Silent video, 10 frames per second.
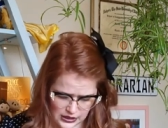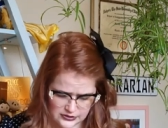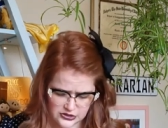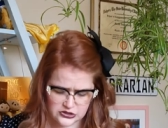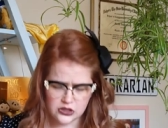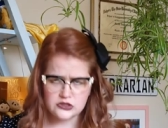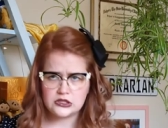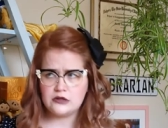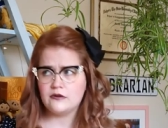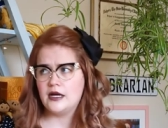There's
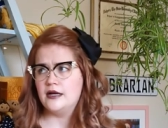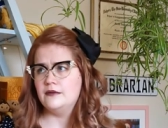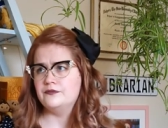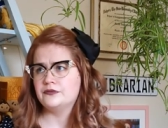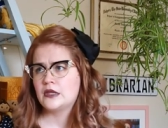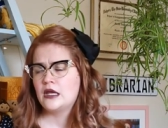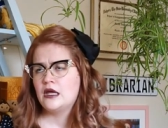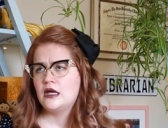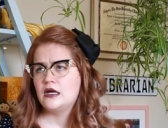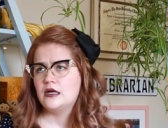also, um,
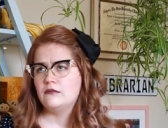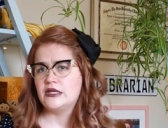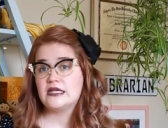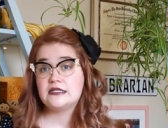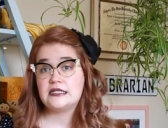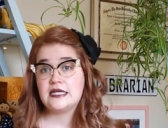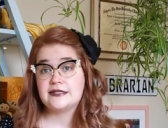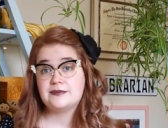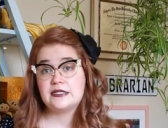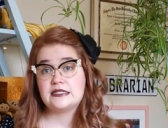because it
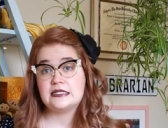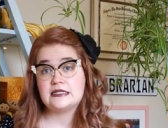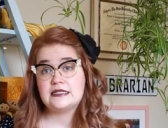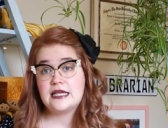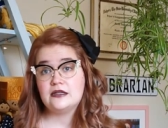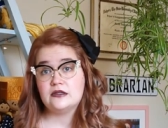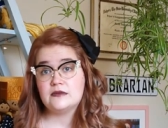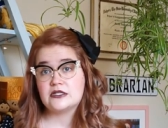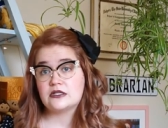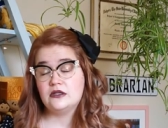takes place in Salem,
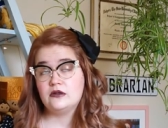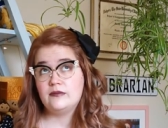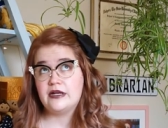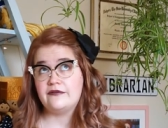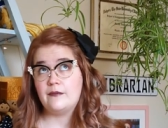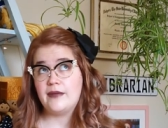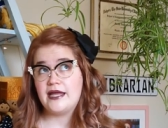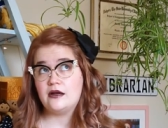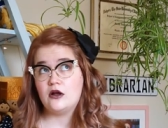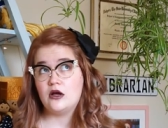there's a little bit of a
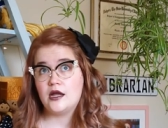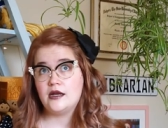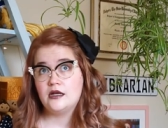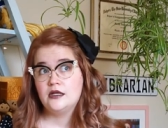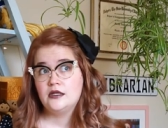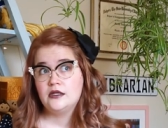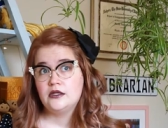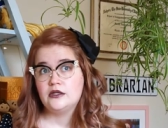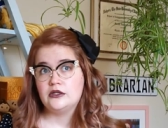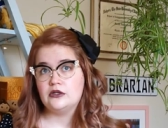bent on,
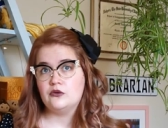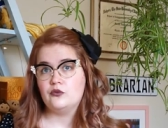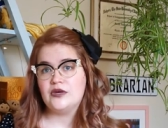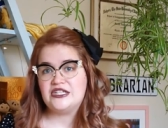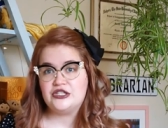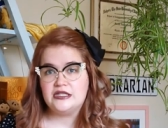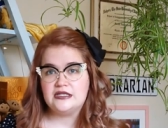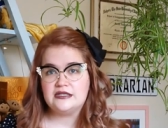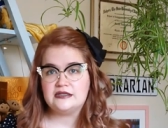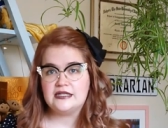you know,
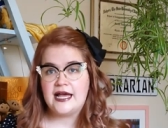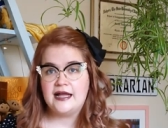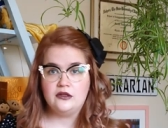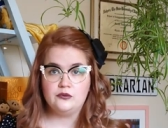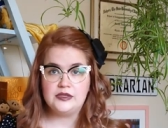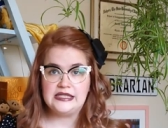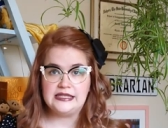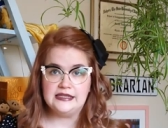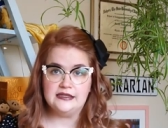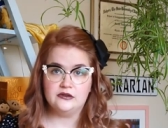witches and
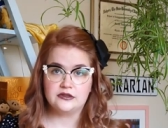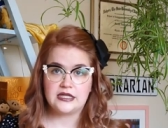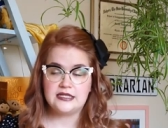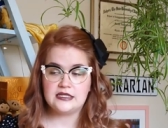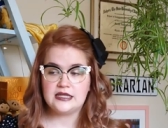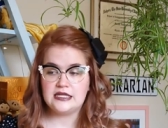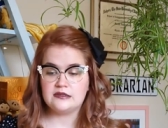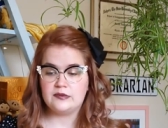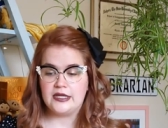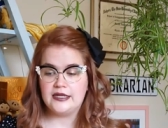Halloween and those kinds of
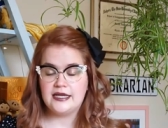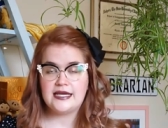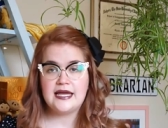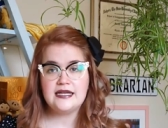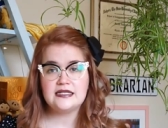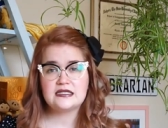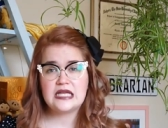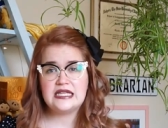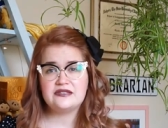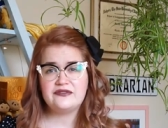things, but again, it's,
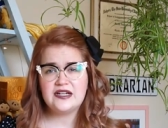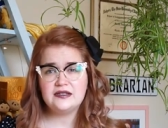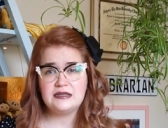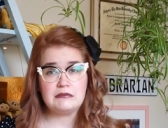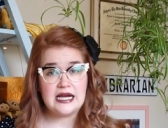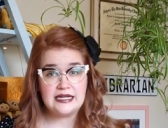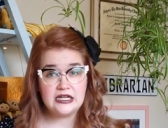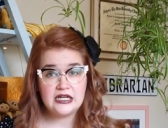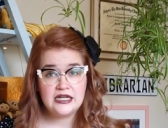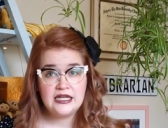it's fairly
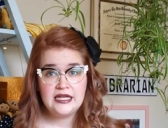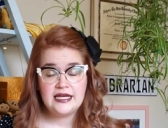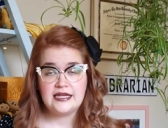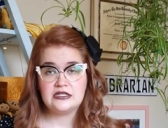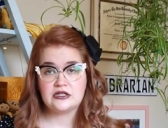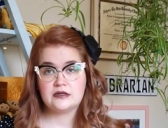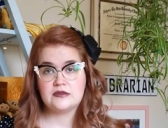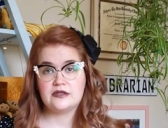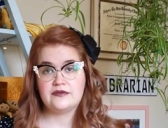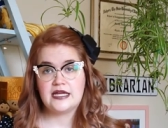minor in
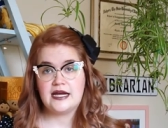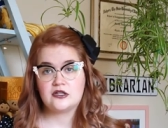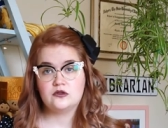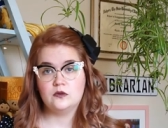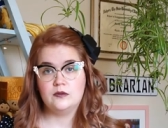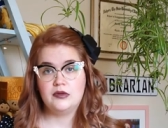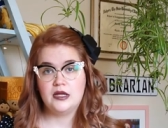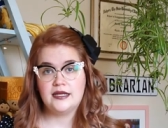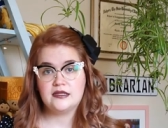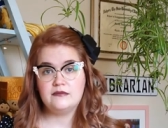terms of the actual
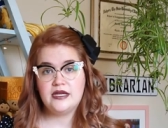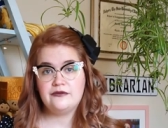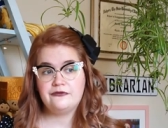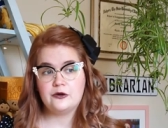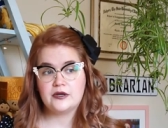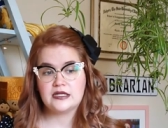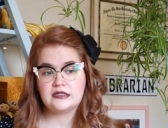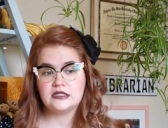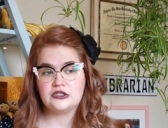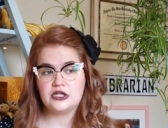plot. The main focus
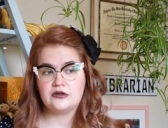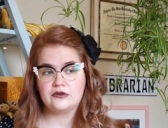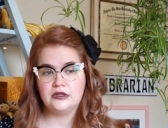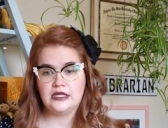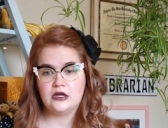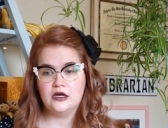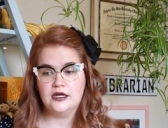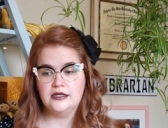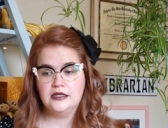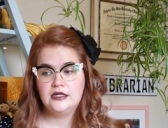is generally on